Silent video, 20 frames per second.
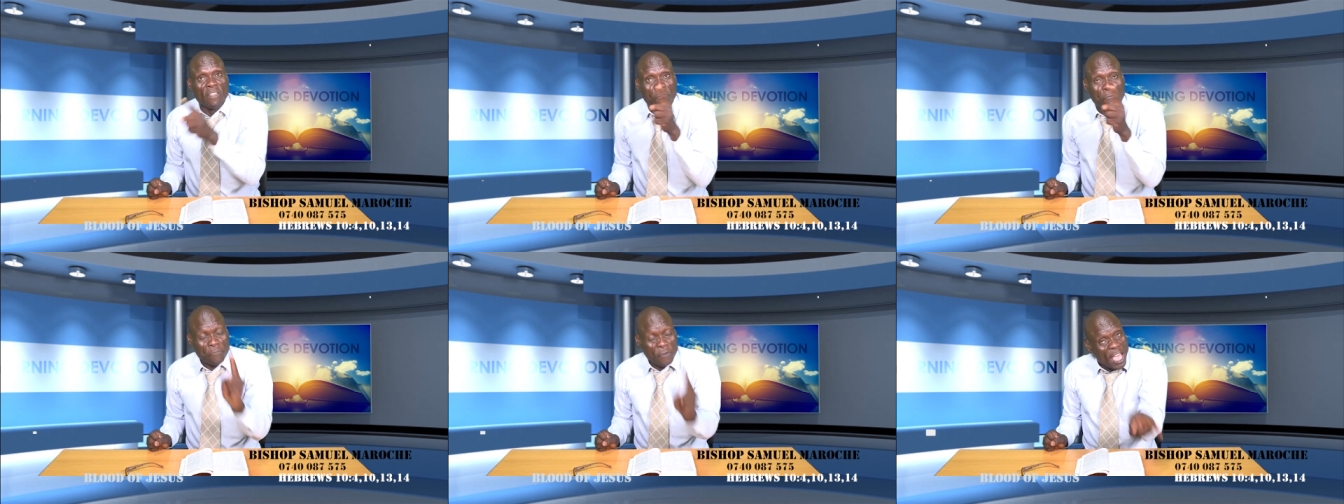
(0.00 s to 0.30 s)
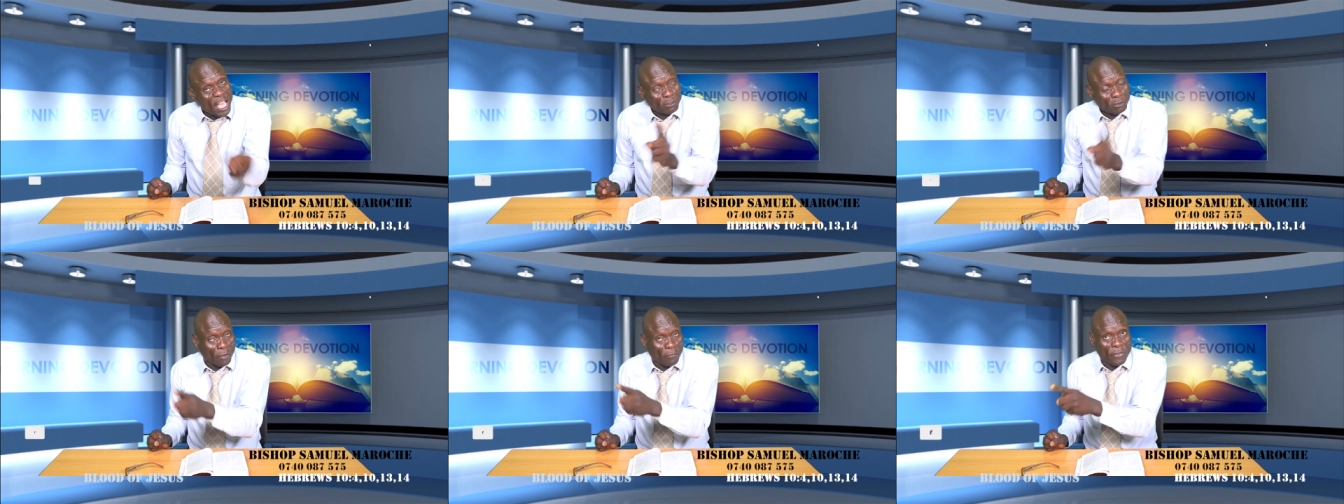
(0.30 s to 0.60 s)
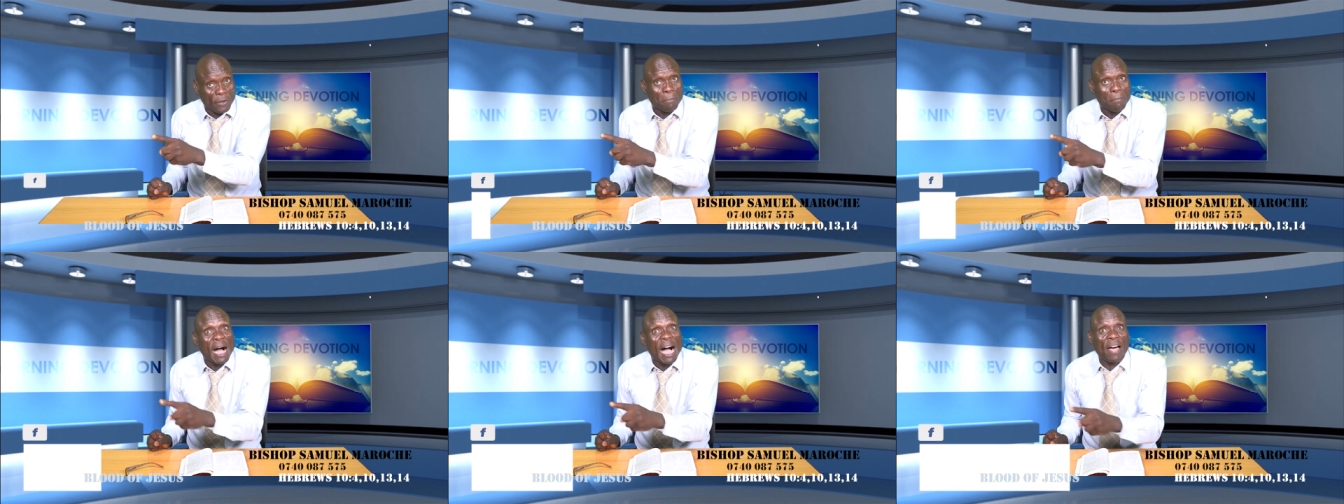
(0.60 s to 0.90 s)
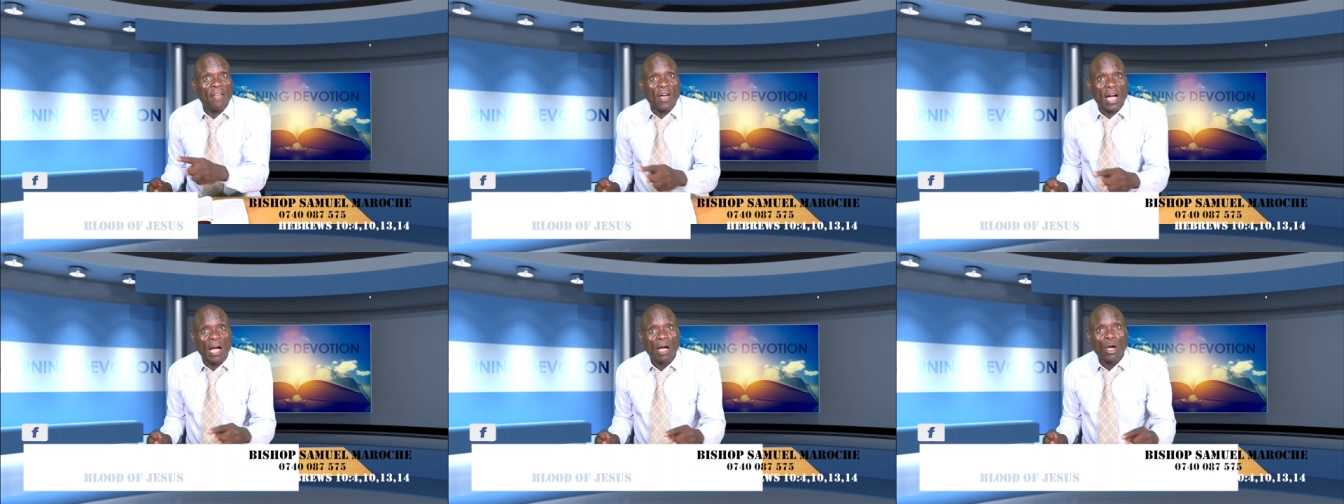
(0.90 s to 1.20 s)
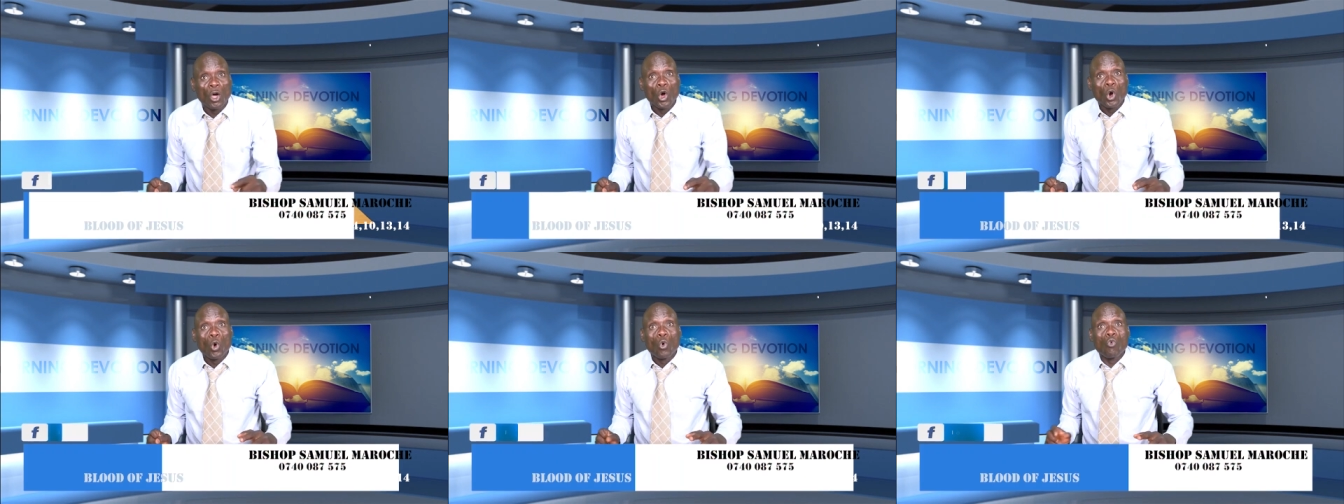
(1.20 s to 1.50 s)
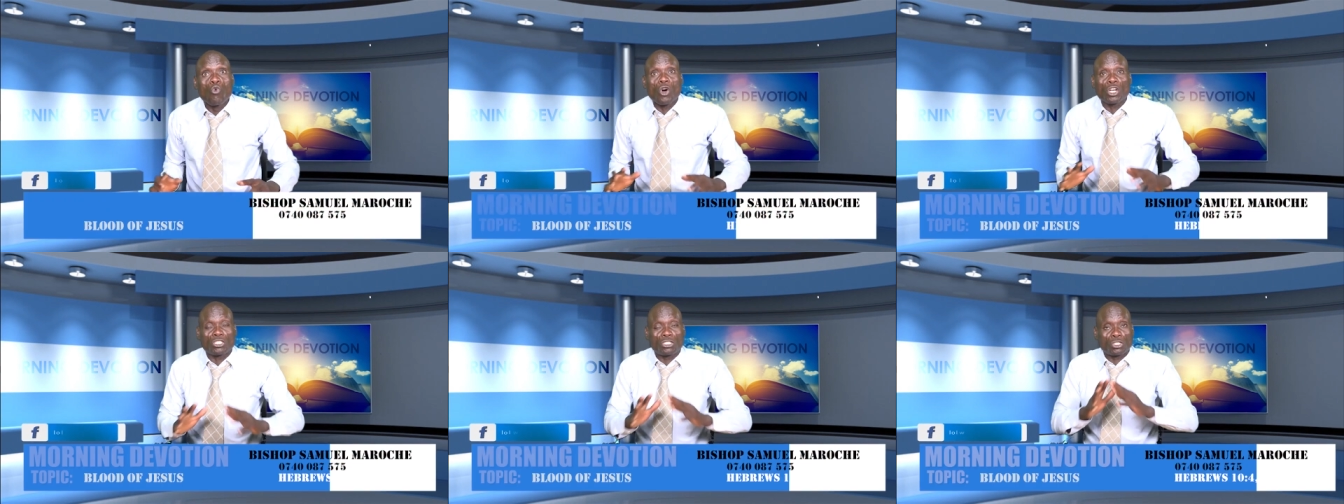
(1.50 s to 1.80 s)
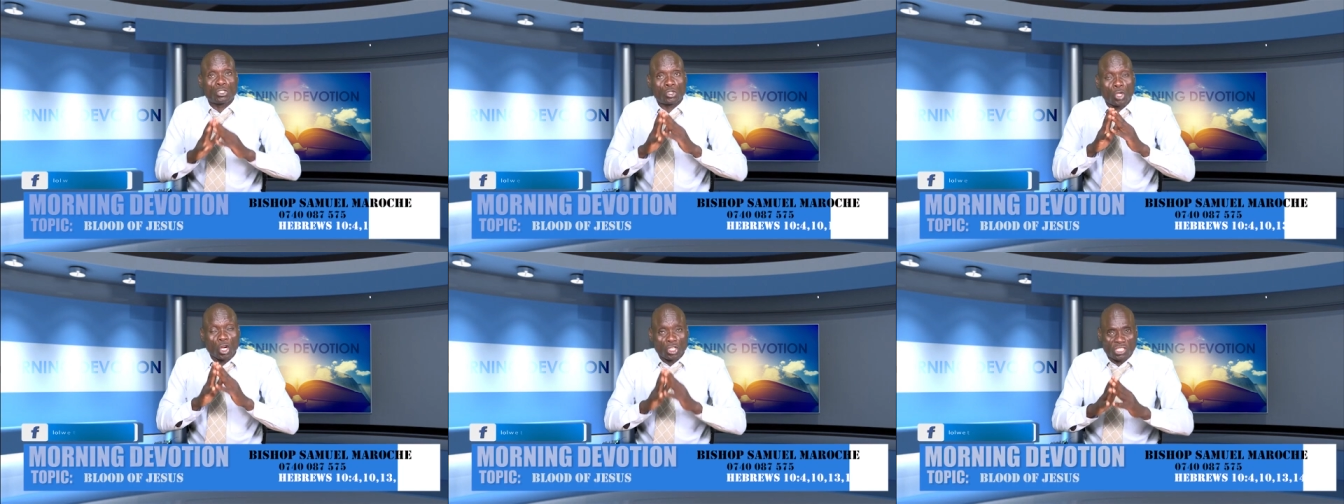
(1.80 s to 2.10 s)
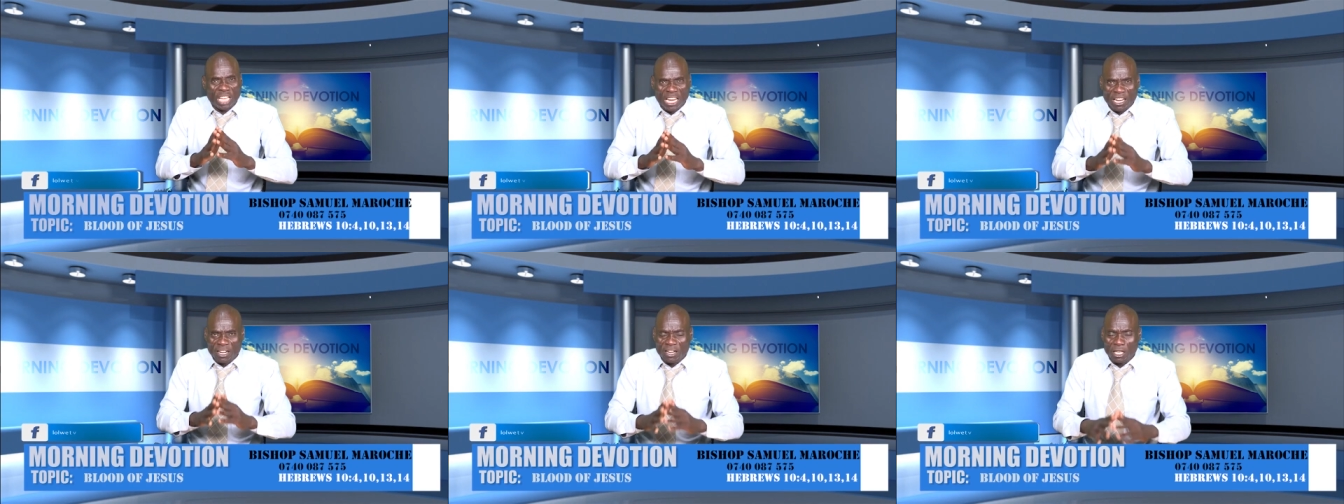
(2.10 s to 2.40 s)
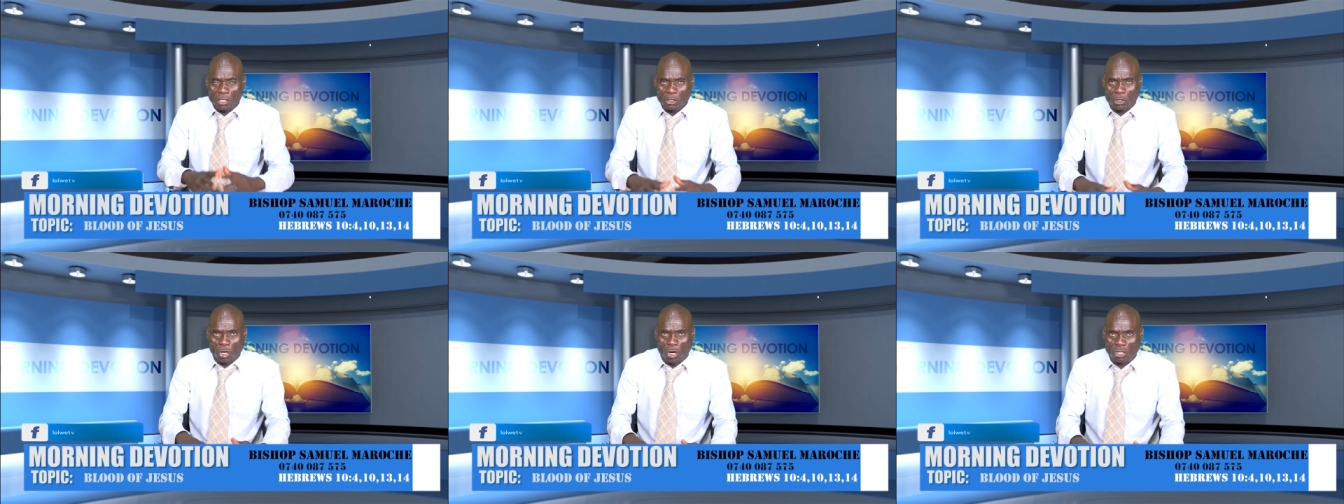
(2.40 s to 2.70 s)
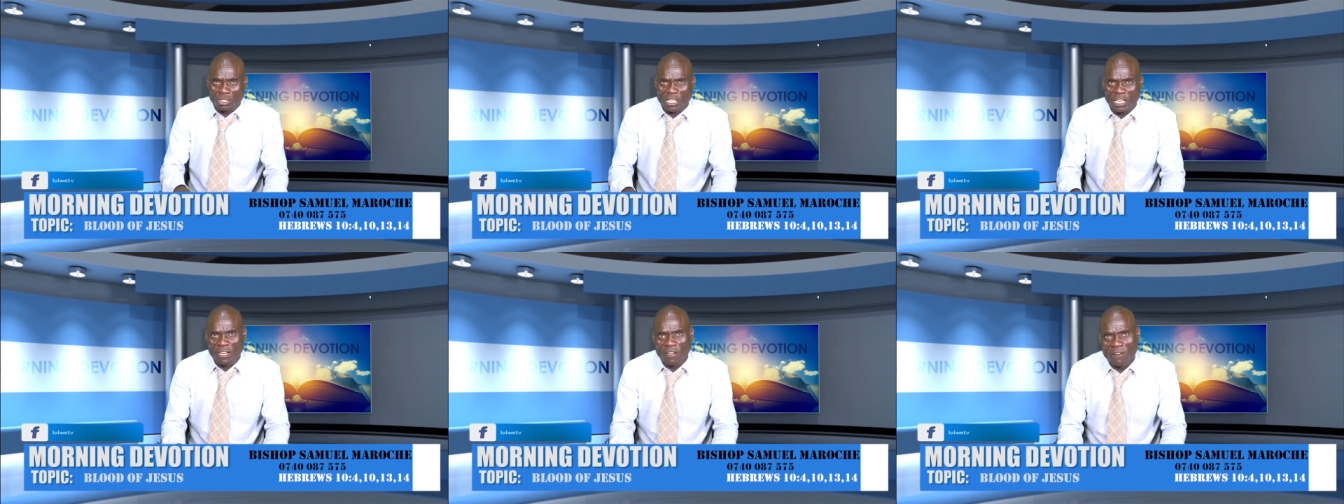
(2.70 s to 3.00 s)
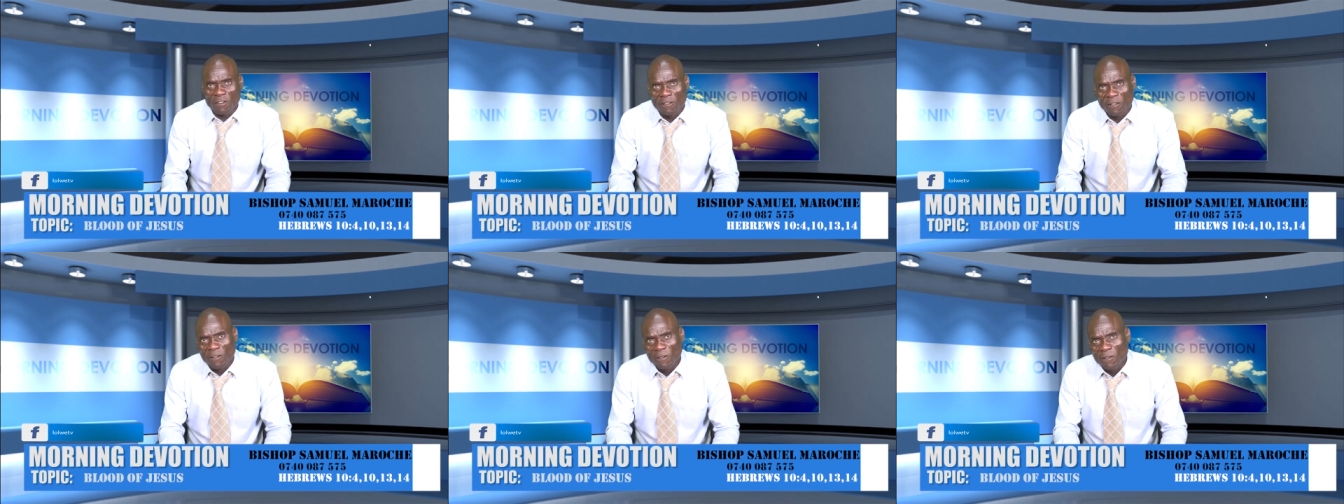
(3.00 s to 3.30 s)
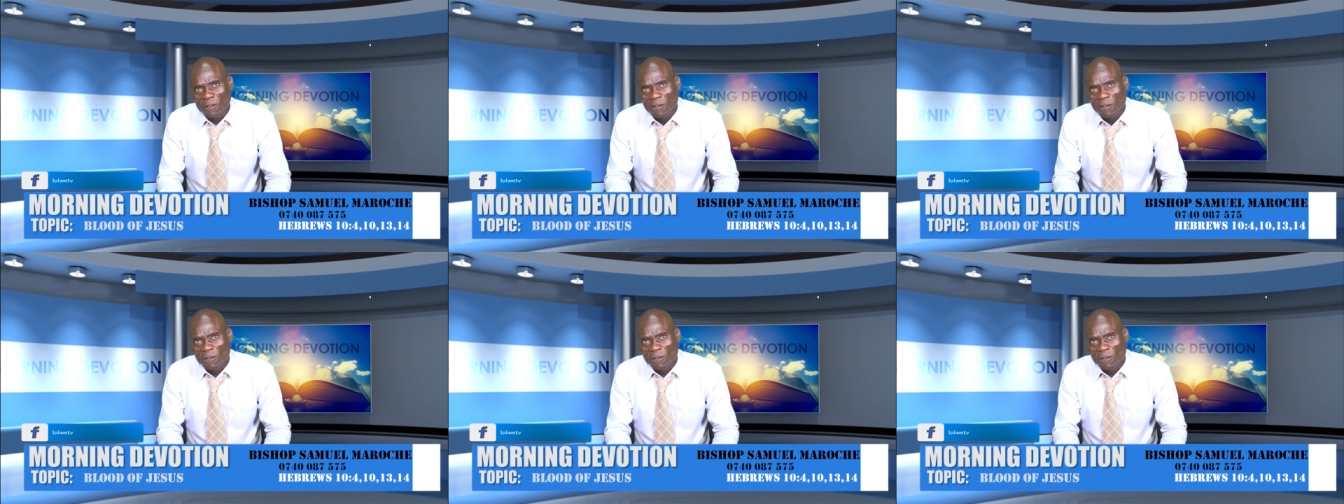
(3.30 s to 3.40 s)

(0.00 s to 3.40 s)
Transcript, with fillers: the face of the mother, was totally distorted.